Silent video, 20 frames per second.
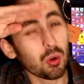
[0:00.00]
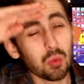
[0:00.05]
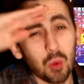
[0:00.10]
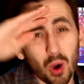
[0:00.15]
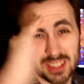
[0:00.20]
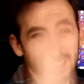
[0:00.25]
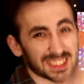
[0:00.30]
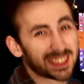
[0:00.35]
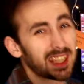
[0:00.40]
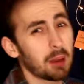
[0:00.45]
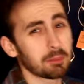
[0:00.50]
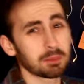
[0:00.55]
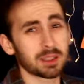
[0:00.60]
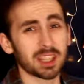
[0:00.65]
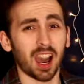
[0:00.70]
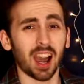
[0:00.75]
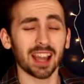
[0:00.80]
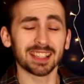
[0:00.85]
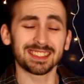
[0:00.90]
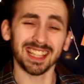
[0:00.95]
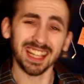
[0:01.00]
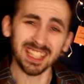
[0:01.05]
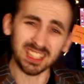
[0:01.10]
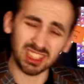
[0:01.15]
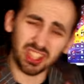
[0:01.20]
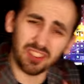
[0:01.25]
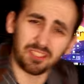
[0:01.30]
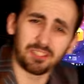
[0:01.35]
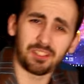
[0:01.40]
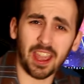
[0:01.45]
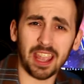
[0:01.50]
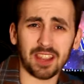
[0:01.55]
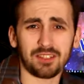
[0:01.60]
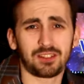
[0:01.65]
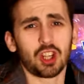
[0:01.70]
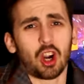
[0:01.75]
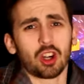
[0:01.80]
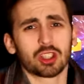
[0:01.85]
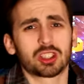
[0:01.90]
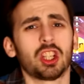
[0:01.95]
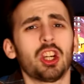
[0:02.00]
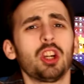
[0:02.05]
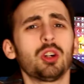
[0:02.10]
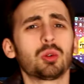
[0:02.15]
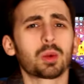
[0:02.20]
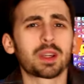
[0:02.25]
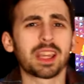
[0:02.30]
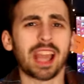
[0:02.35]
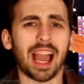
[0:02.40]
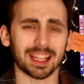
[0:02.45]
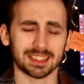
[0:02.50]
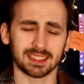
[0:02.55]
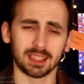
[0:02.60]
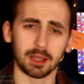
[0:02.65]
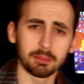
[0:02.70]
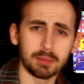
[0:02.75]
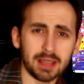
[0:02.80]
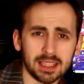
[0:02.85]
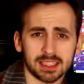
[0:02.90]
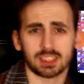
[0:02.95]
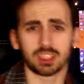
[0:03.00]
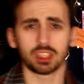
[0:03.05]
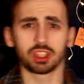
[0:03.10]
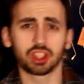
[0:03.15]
What's up, guys? It's your fave Doctor Who reactor, Mr.